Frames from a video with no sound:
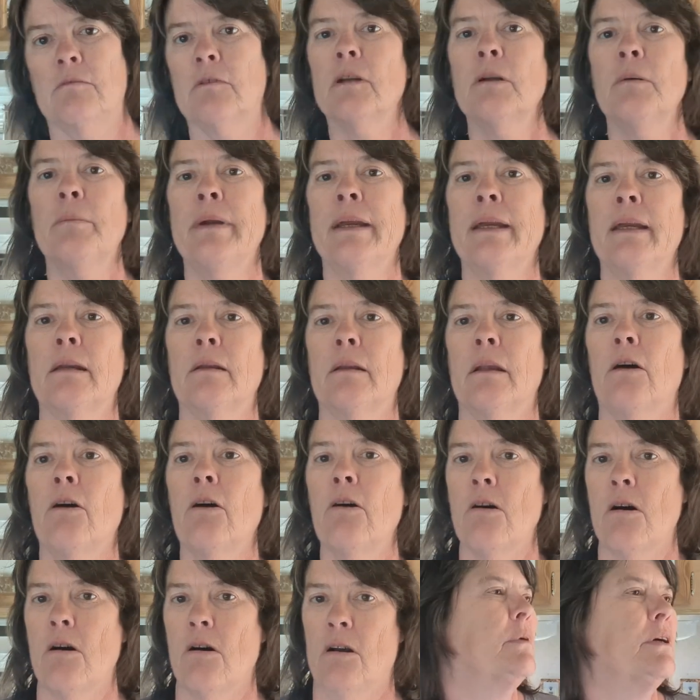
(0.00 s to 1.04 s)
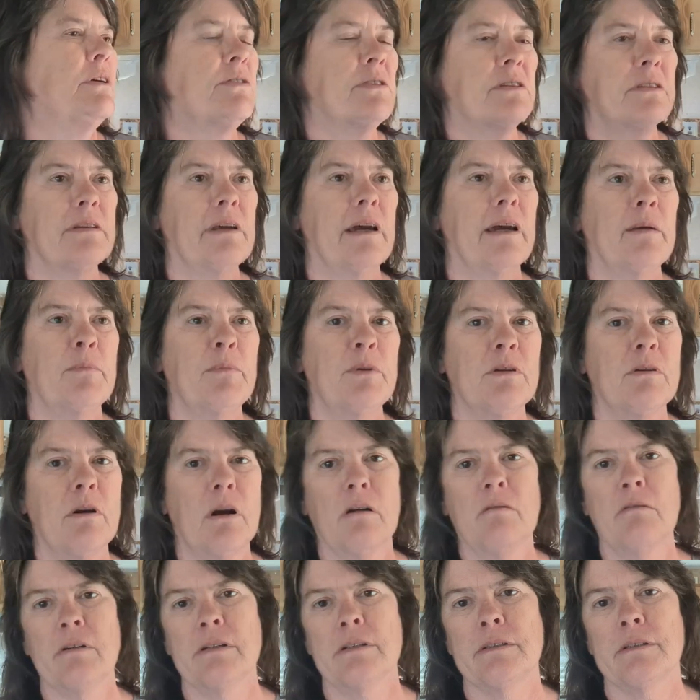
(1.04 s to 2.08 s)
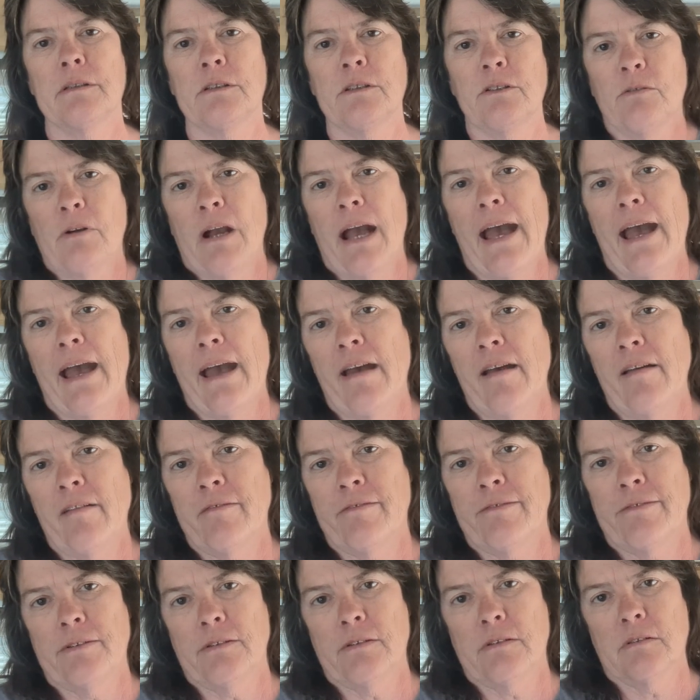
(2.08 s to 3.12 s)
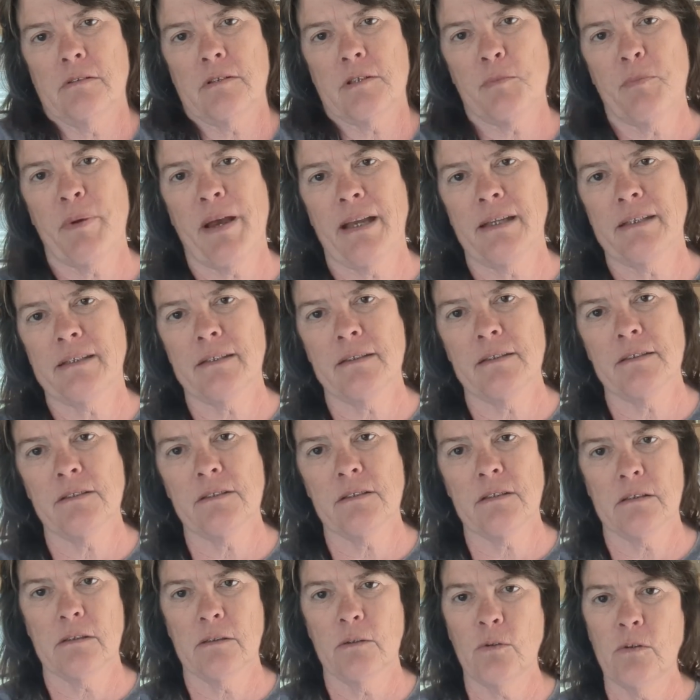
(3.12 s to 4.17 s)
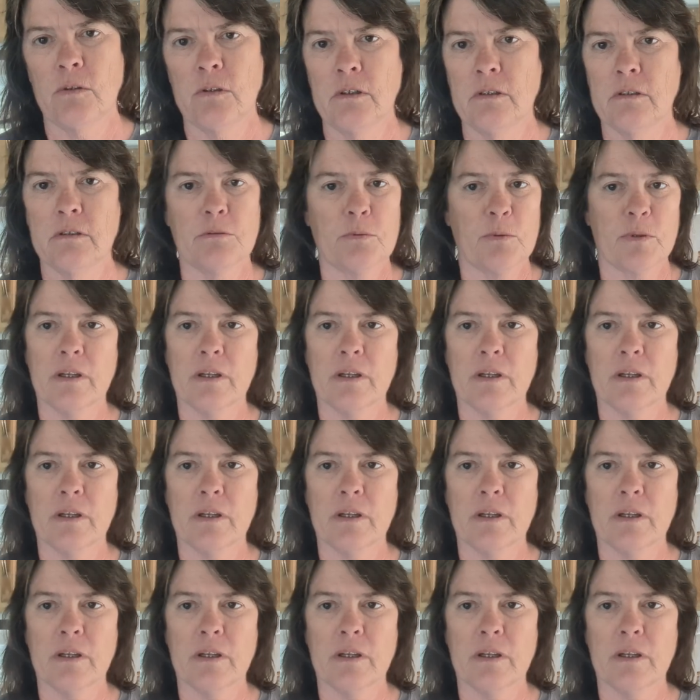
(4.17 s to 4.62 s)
We're going to make it all. Most of the time you always, you have spices and oils.